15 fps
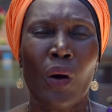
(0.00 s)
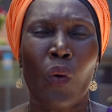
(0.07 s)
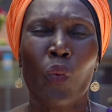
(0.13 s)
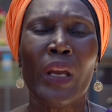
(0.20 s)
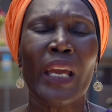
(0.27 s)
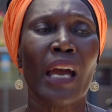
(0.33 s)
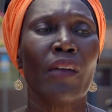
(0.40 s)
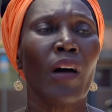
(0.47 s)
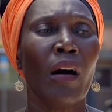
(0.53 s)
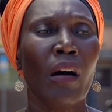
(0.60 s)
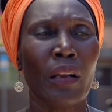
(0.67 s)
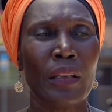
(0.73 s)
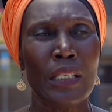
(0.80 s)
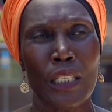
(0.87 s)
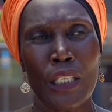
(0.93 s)
We have
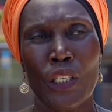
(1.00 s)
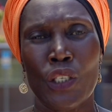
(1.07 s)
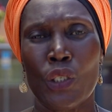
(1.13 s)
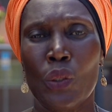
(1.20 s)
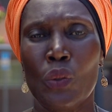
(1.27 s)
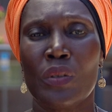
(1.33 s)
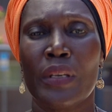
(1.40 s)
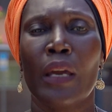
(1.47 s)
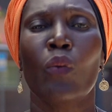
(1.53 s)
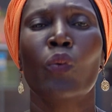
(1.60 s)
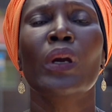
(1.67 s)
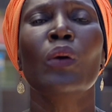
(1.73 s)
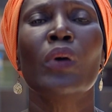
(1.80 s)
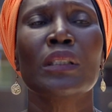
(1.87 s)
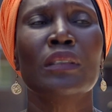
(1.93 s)
all these issues that
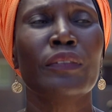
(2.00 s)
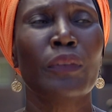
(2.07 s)
we want to